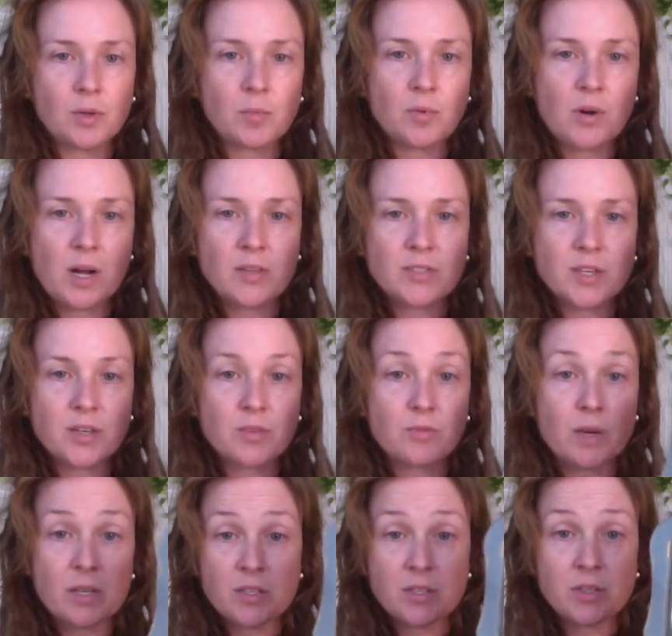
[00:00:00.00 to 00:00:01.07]
project
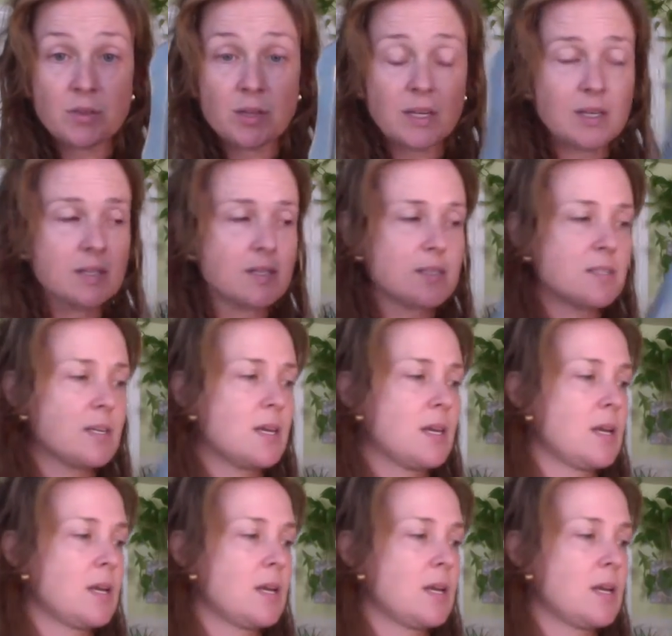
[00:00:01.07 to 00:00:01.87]
right to this,